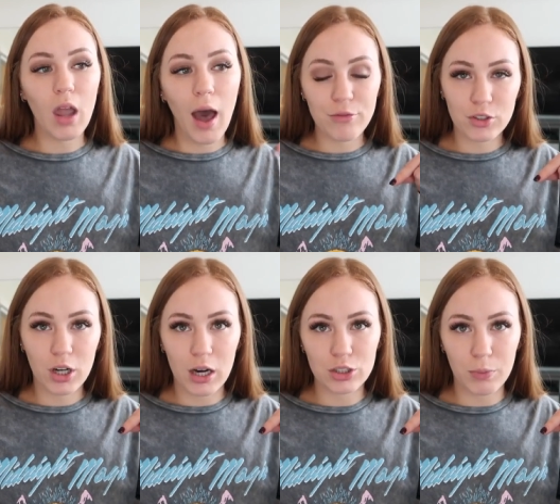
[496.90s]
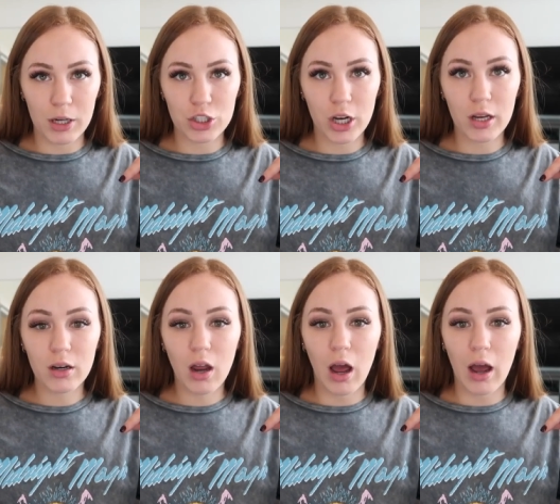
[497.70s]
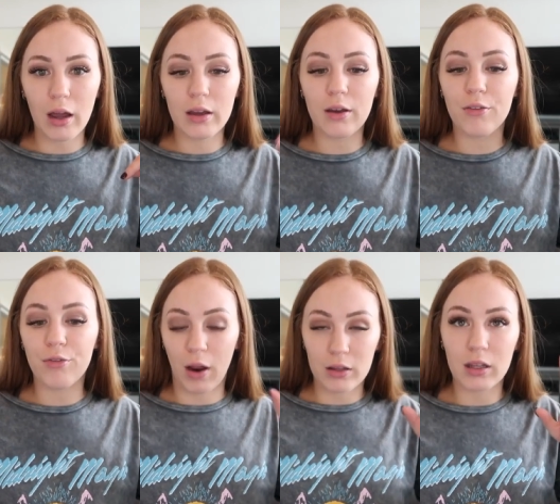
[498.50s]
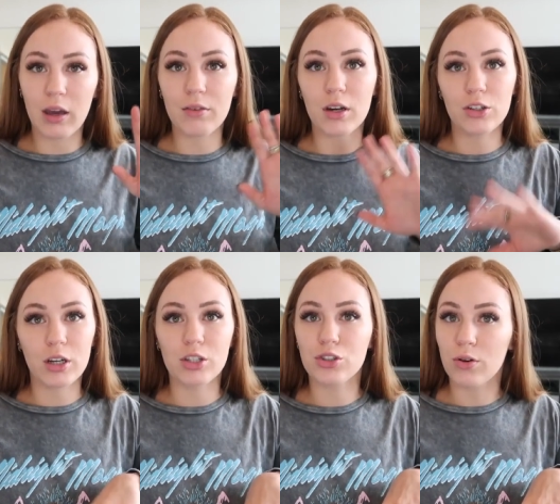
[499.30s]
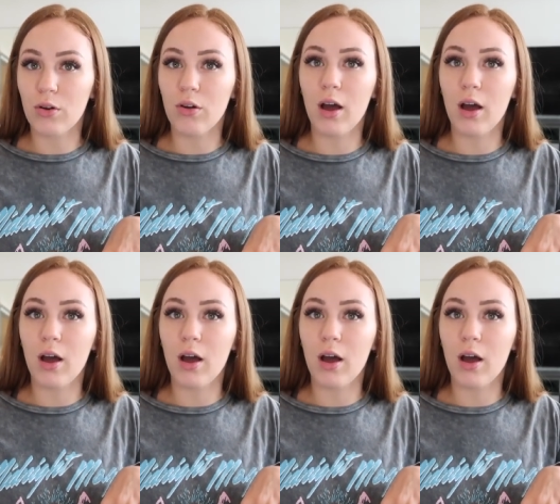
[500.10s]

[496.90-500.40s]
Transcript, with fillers: After graduation, I finally have it under control.